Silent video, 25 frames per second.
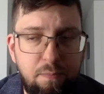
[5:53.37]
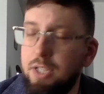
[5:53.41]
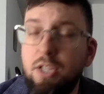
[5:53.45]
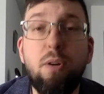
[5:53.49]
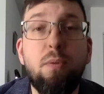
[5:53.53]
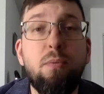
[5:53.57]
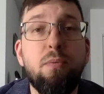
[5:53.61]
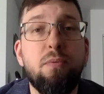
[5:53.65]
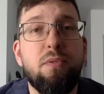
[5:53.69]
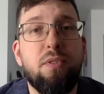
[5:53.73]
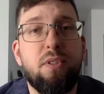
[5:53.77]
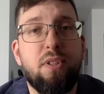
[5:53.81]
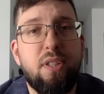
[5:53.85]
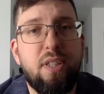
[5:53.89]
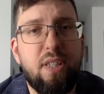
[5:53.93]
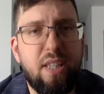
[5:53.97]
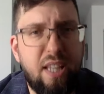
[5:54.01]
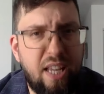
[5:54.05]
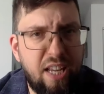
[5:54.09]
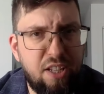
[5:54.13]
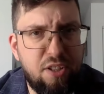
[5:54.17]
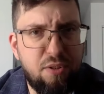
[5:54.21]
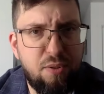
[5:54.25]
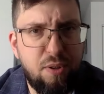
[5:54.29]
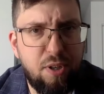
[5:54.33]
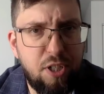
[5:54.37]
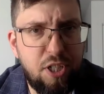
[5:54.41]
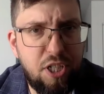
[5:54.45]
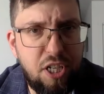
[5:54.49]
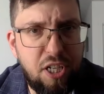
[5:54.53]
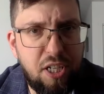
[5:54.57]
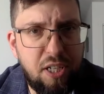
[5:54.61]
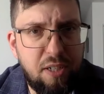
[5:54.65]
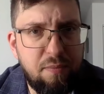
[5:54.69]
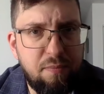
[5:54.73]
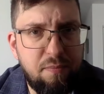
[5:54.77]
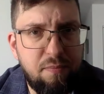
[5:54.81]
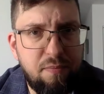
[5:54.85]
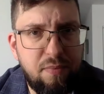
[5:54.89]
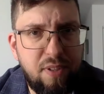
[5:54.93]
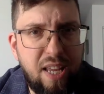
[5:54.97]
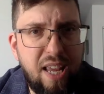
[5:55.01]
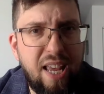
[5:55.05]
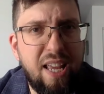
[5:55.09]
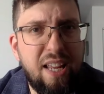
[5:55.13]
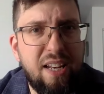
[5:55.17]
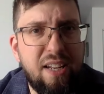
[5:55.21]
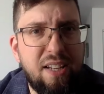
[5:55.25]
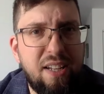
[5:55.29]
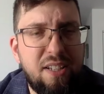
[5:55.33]
So, thanks for watching
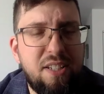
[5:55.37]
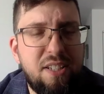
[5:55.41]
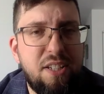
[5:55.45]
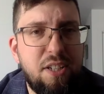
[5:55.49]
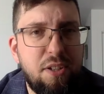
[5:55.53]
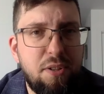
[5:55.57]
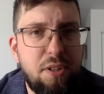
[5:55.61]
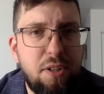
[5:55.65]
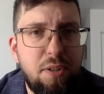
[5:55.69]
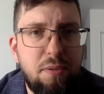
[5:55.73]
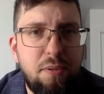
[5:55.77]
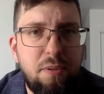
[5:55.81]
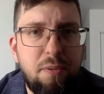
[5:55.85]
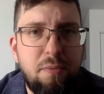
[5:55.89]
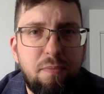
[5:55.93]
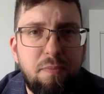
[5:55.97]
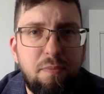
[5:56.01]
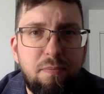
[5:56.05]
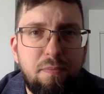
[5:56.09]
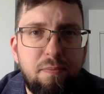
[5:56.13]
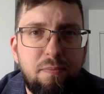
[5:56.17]
and see you soon.